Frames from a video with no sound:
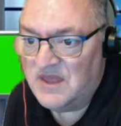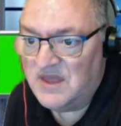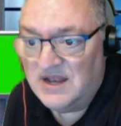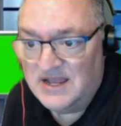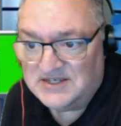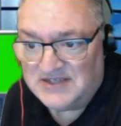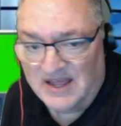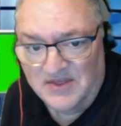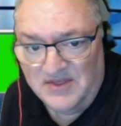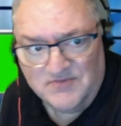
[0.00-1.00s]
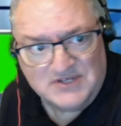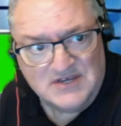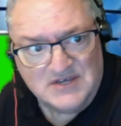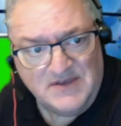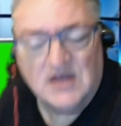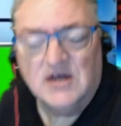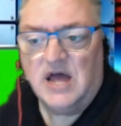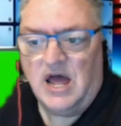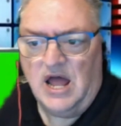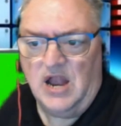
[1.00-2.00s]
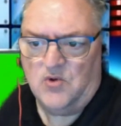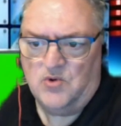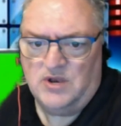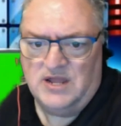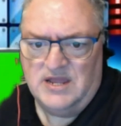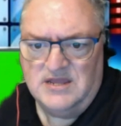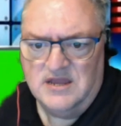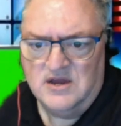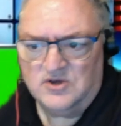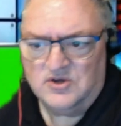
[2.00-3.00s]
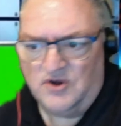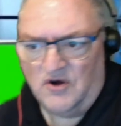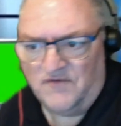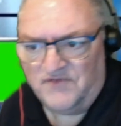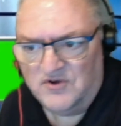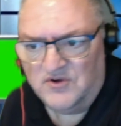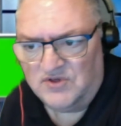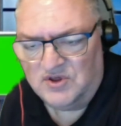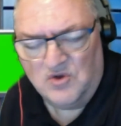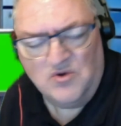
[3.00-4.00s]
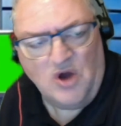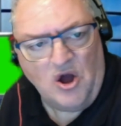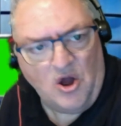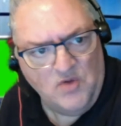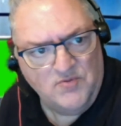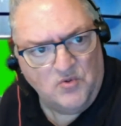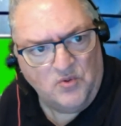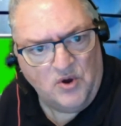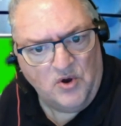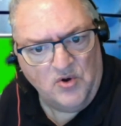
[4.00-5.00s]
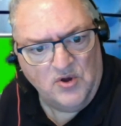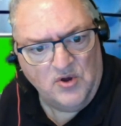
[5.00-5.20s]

Lee Statham TV. Hello, Lee. Good afternoon to you. I hope you're well.